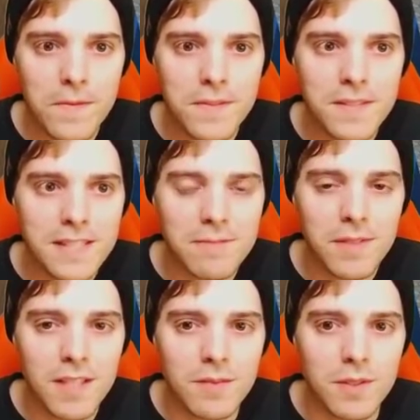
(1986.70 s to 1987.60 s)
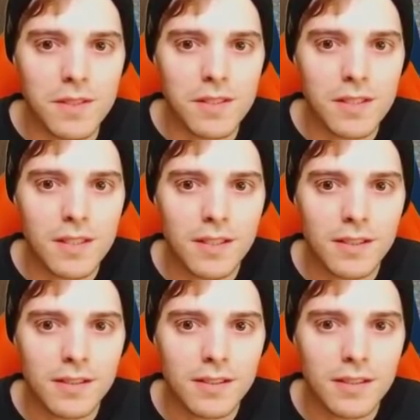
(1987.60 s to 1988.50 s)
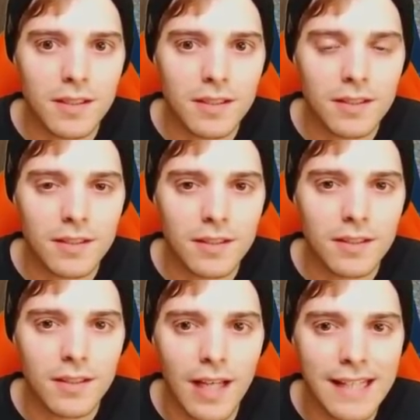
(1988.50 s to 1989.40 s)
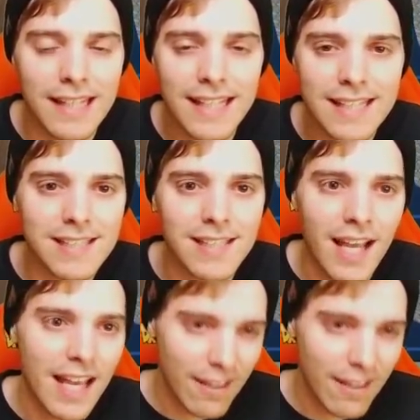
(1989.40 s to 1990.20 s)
Just maybe. I think his...